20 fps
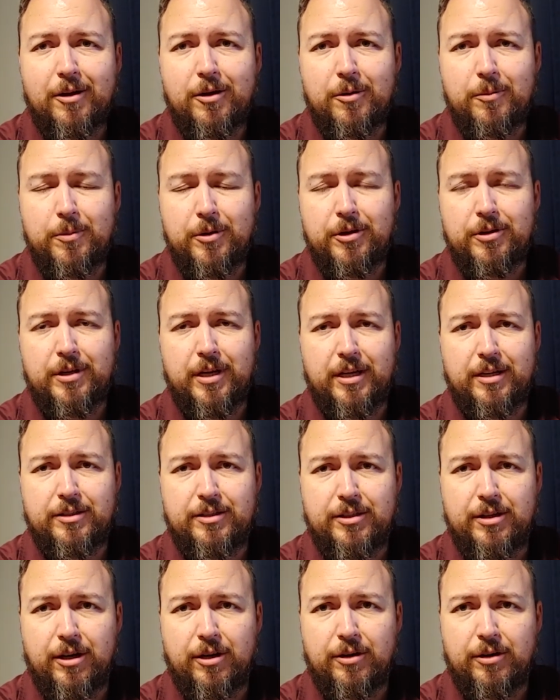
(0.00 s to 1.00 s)
hope your day's
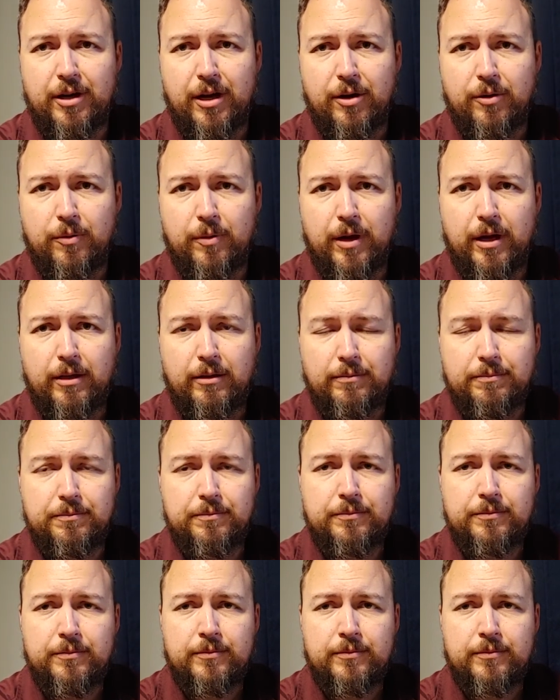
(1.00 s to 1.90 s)
starting out well.